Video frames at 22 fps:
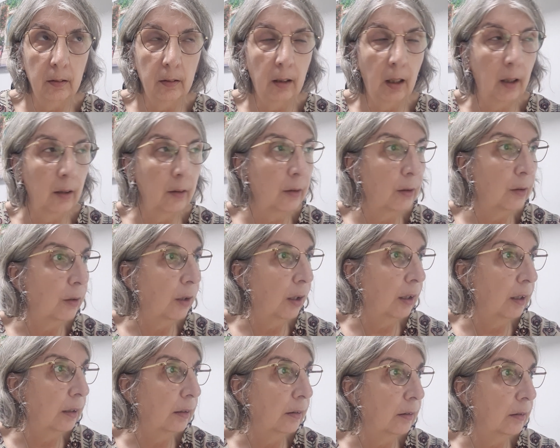how do you
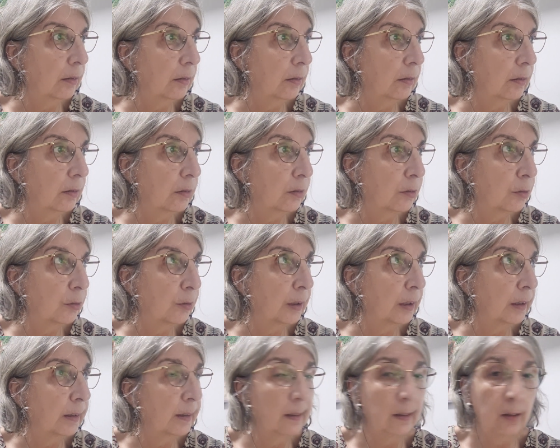call it?
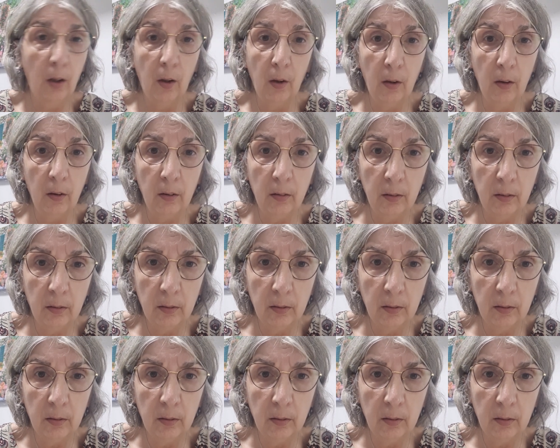Tree store,